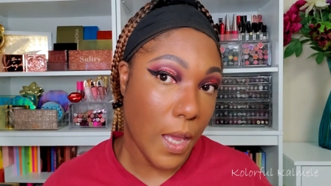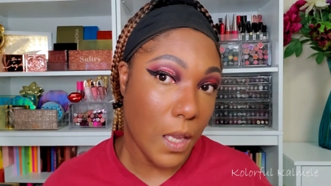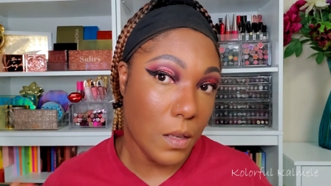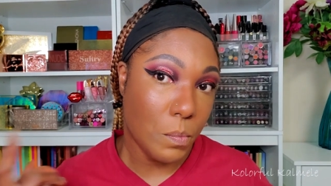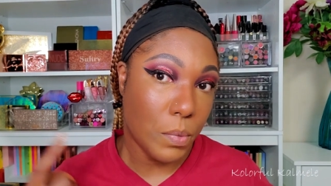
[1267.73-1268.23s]

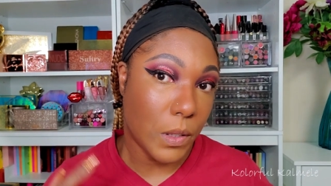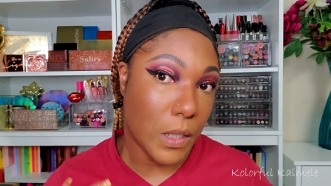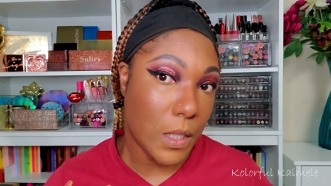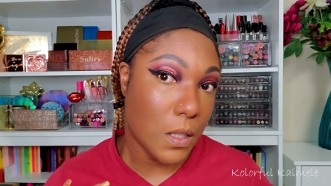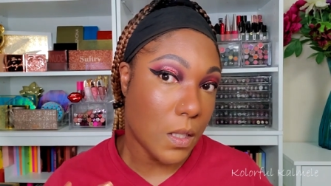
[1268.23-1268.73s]
And it
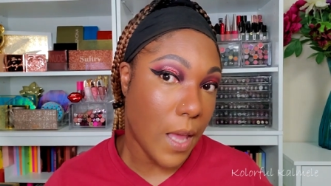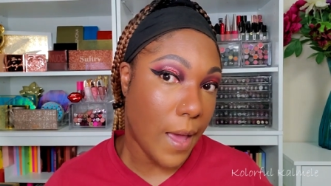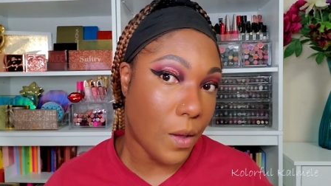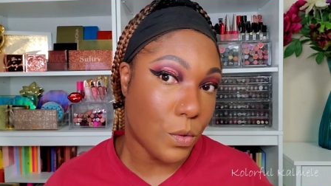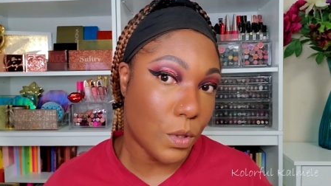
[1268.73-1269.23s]
blends out